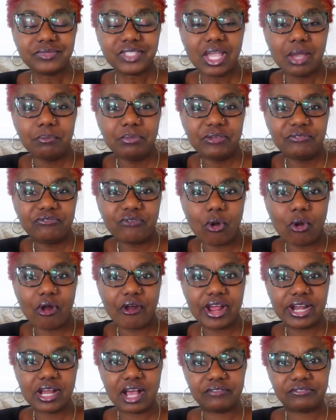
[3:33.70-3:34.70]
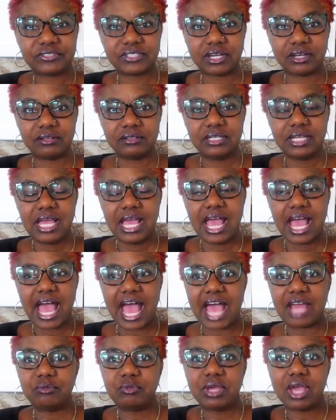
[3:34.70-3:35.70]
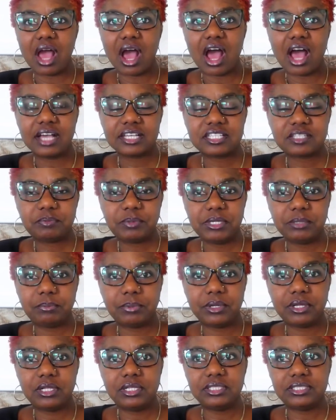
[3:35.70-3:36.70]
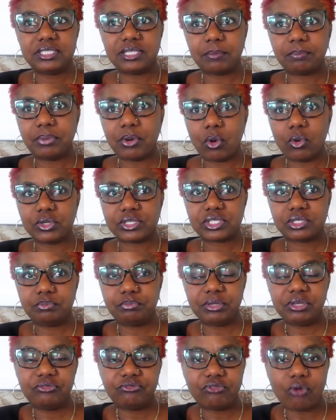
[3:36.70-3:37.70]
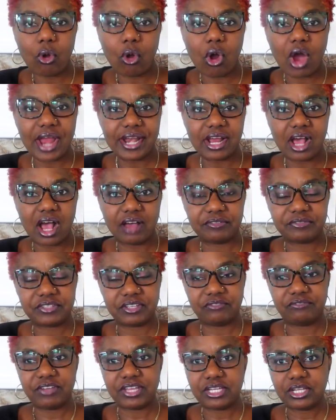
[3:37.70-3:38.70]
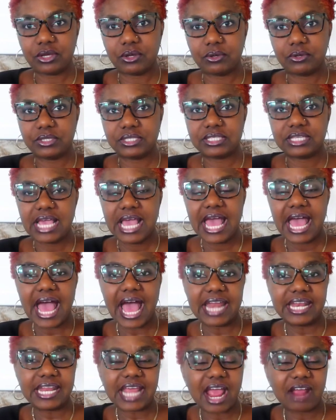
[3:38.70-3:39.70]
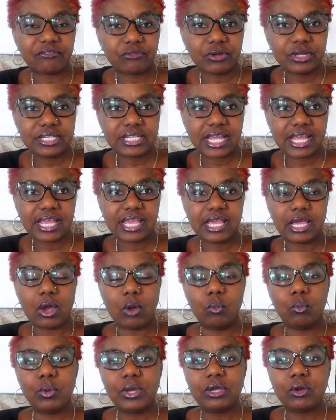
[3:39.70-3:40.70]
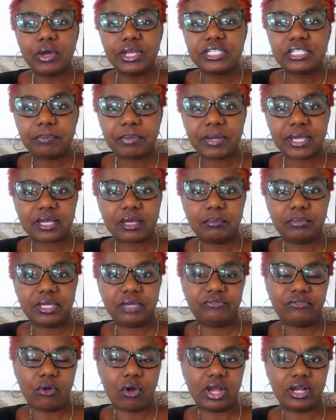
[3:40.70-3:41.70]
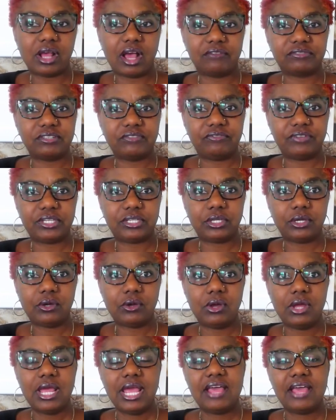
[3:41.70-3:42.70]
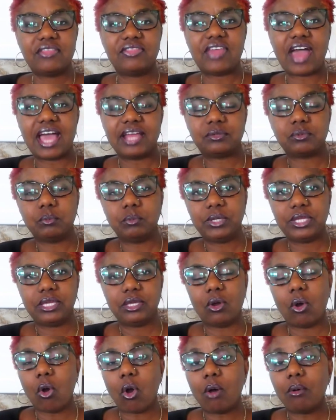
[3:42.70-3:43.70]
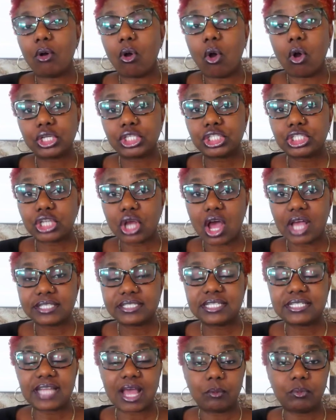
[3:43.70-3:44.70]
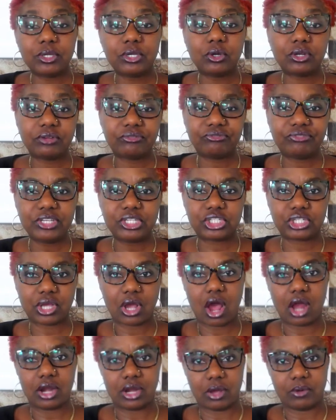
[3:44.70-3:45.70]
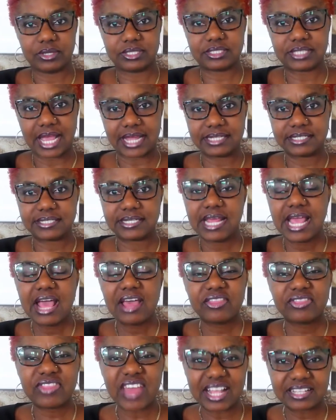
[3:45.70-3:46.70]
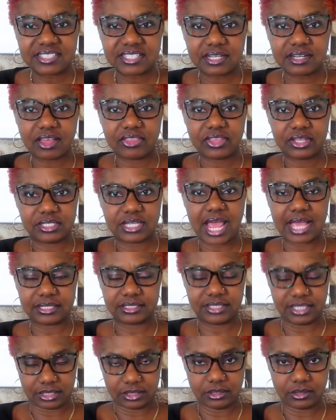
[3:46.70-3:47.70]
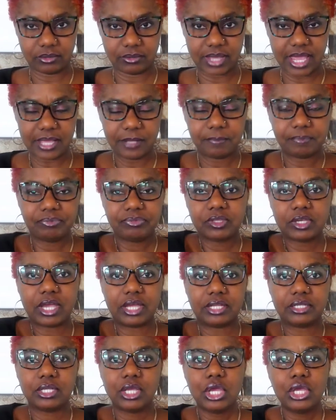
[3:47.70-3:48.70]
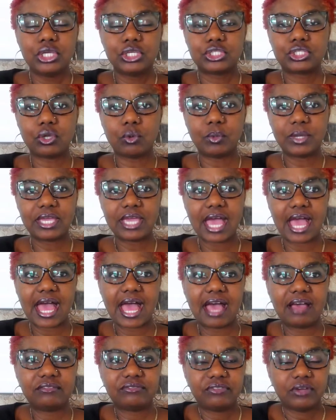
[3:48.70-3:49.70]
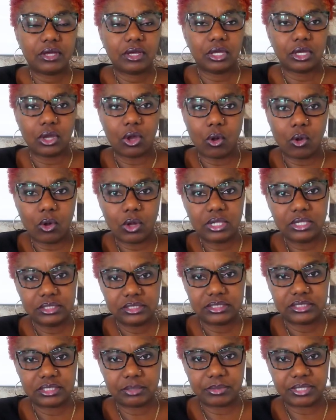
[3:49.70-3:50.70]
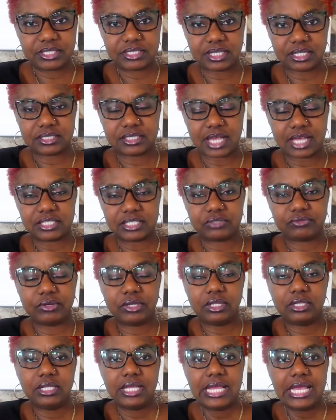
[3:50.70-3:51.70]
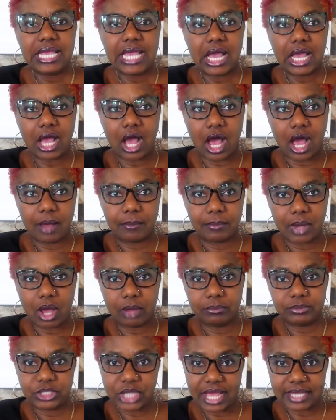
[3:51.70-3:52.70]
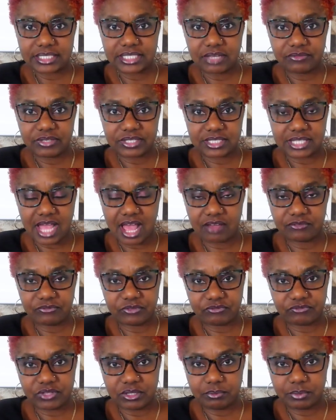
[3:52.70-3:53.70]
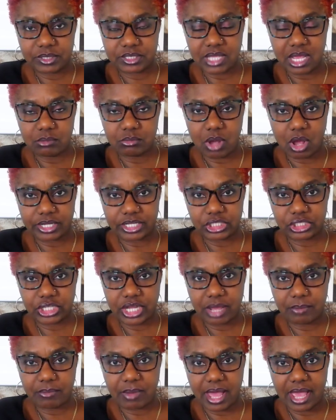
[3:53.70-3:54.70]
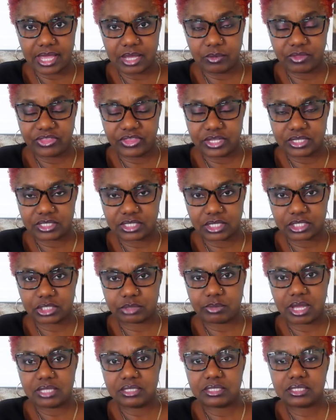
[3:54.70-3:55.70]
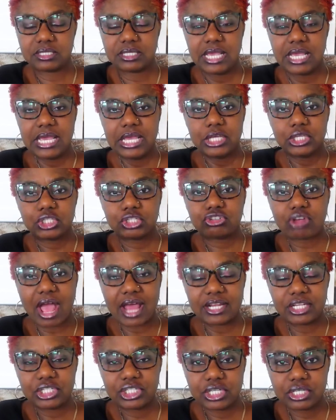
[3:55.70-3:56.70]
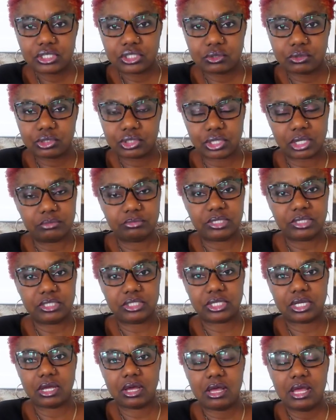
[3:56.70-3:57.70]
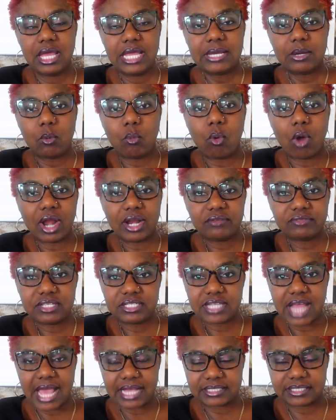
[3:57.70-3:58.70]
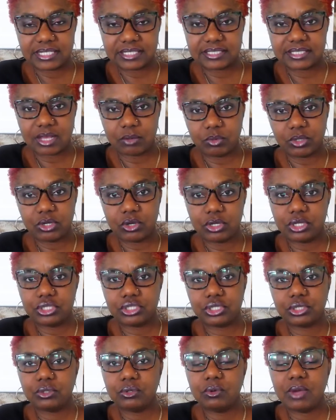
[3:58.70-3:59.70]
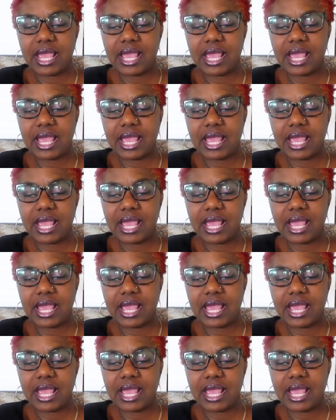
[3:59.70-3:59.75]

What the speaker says: before and after. And we ask people to post before and after videos. And every day we're going to pick a before and after video that or shot that we're going to feature on our site. That's another tactic. Okay, good. So we have goal to be successful. Objective is to have 15% market share within 6 months. Strategy, social media. One of the tactics that we're going to do